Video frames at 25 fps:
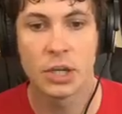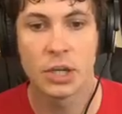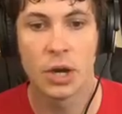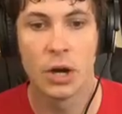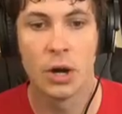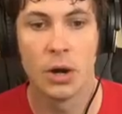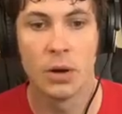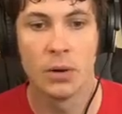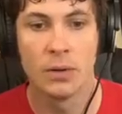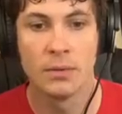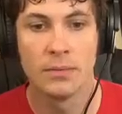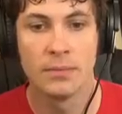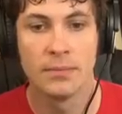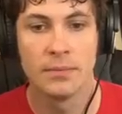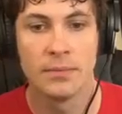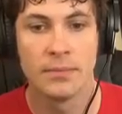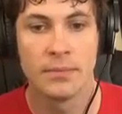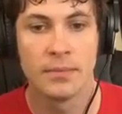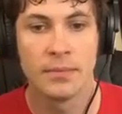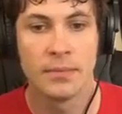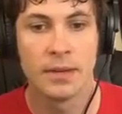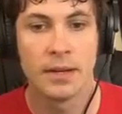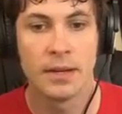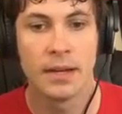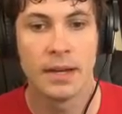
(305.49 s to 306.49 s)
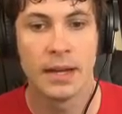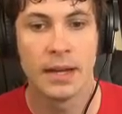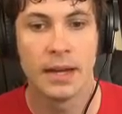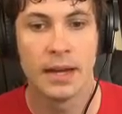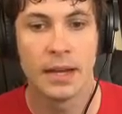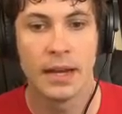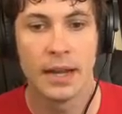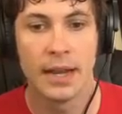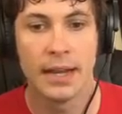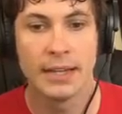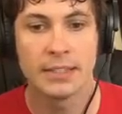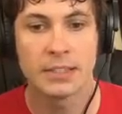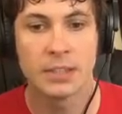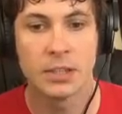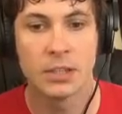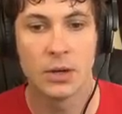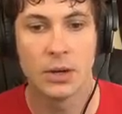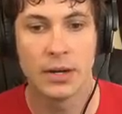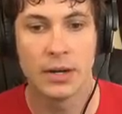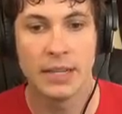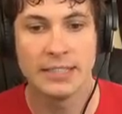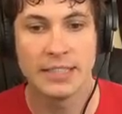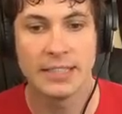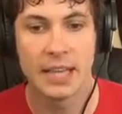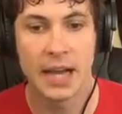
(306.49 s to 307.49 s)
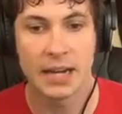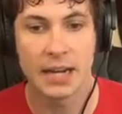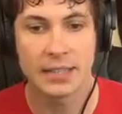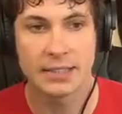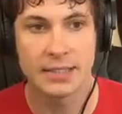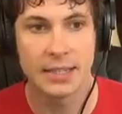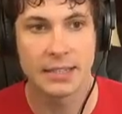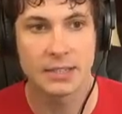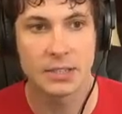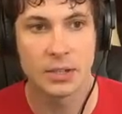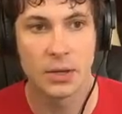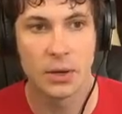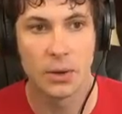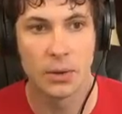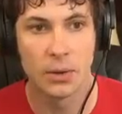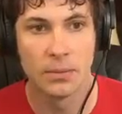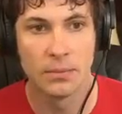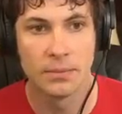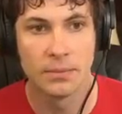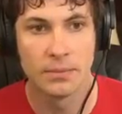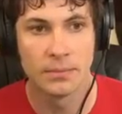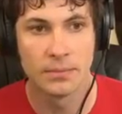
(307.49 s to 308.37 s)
cool. It's cool. He sucks. It's cool.